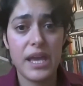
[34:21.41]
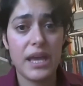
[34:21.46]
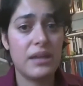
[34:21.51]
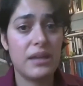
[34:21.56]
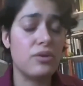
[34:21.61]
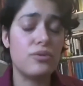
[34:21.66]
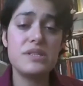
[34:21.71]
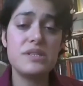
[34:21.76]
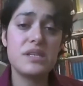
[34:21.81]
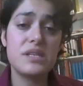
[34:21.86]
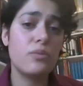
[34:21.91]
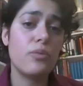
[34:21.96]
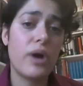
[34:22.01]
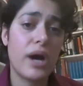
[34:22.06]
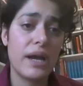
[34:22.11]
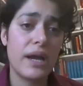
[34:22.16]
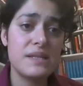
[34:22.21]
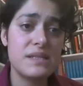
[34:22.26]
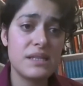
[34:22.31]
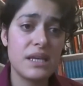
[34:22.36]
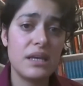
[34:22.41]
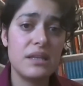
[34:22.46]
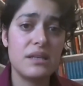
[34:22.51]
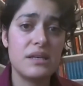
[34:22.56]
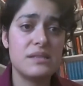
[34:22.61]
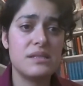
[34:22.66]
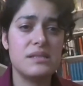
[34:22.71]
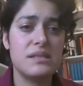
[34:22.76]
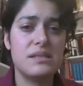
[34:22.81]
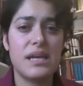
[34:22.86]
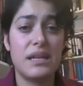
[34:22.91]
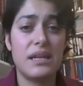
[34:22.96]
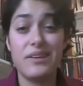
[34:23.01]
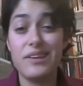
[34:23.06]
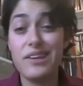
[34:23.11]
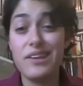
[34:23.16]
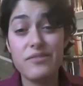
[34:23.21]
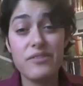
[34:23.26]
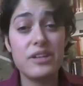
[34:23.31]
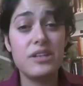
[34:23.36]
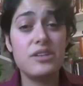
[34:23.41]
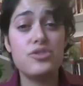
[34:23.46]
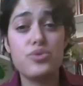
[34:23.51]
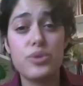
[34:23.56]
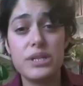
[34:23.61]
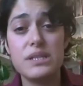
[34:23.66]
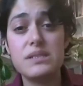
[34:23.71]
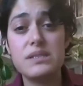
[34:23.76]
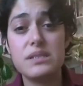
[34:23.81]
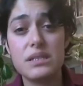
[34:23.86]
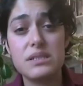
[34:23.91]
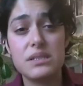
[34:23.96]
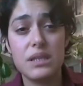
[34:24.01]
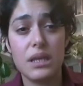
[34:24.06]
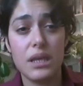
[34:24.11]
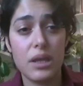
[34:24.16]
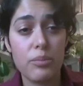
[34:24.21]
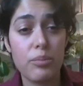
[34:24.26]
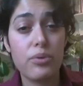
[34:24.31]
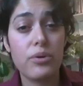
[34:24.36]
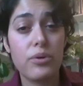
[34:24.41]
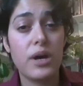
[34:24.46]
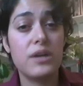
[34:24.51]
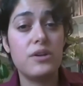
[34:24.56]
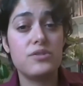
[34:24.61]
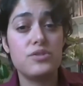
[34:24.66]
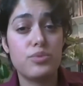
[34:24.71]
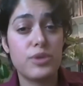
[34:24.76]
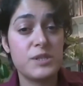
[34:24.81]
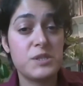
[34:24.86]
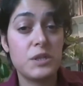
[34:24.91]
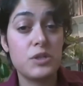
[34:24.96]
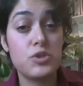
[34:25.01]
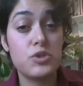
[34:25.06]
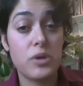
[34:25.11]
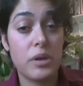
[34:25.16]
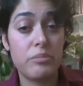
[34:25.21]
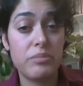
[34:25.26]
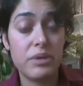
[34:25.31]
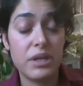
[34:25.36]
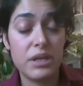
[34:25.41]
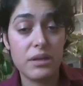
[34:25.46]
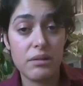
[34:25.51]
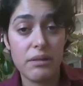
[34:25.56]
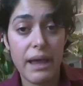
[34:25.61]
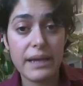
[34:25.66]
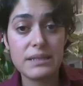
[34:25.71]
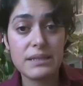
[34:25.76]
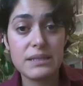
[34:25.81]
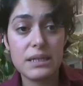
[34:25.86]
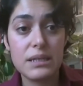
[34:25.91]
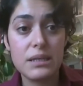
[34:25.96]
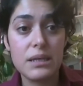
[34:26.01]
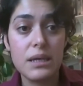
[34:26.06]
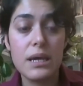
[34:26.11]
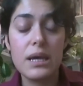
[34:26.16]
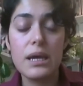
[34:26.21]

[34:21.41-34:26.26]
And the reason why I say this is that even in 2016, prior to President Trump being elected,